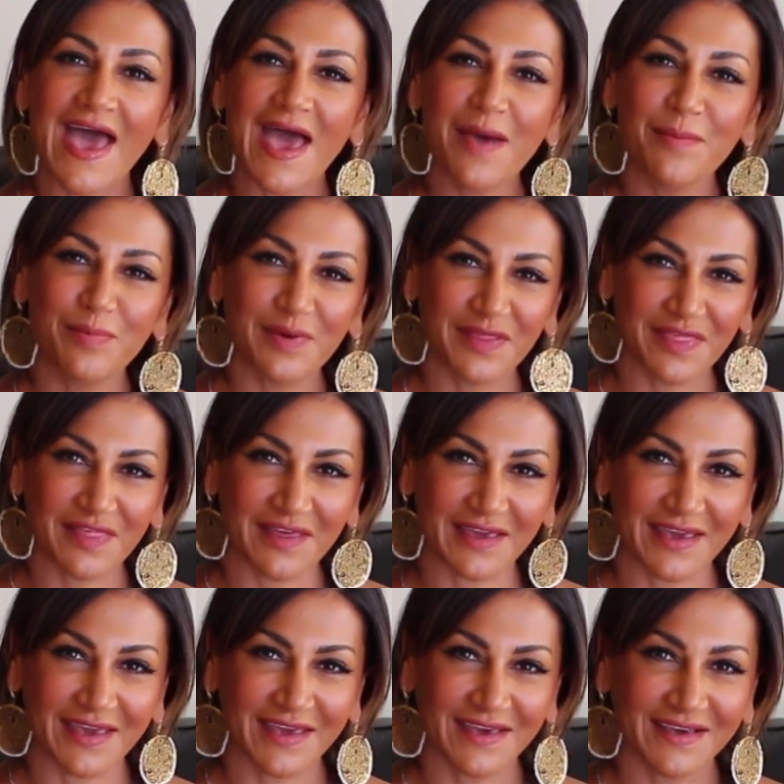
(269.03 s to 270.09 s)

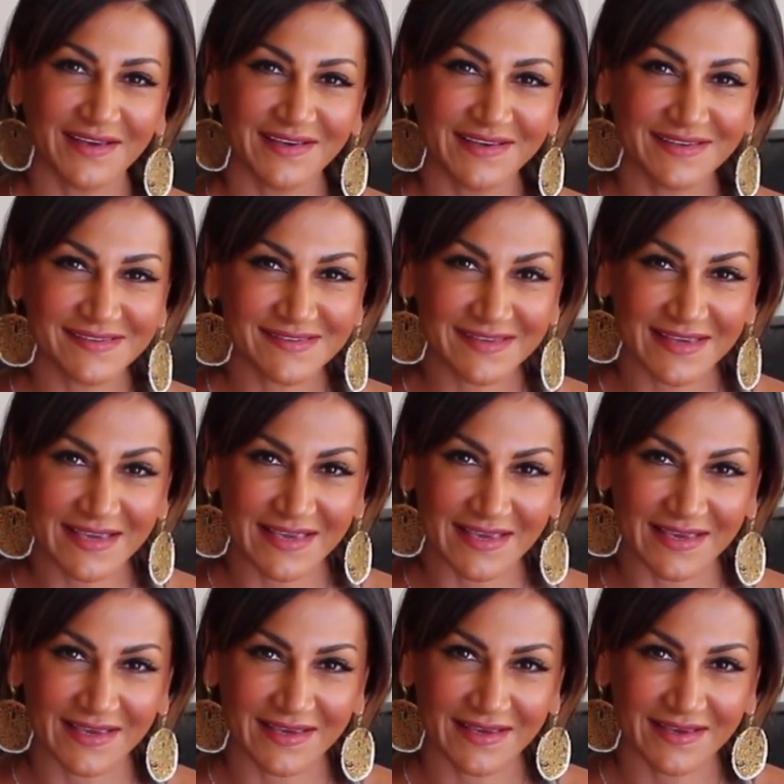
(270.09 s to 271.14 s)
empathy is
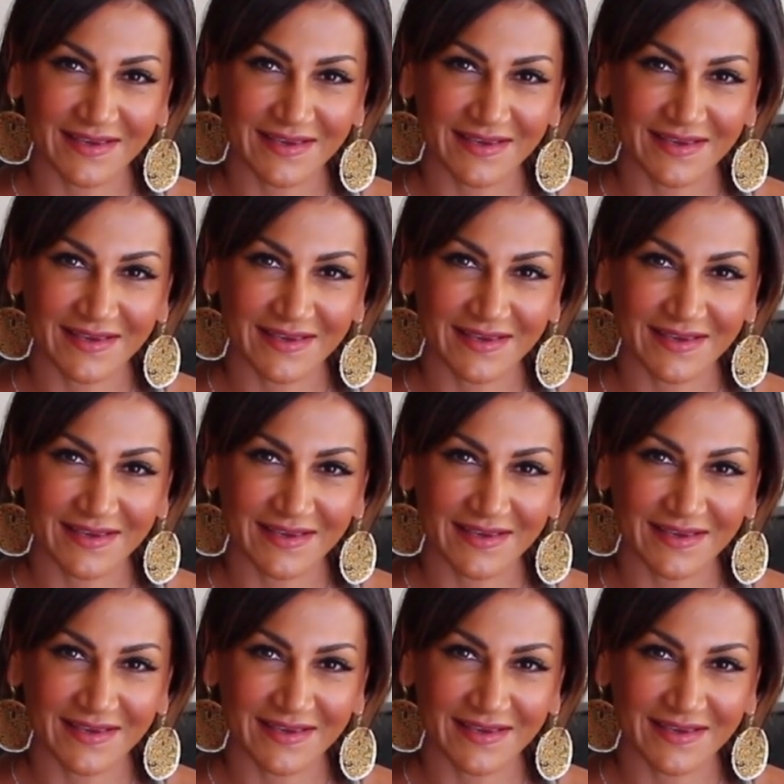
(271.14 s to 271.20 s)
key.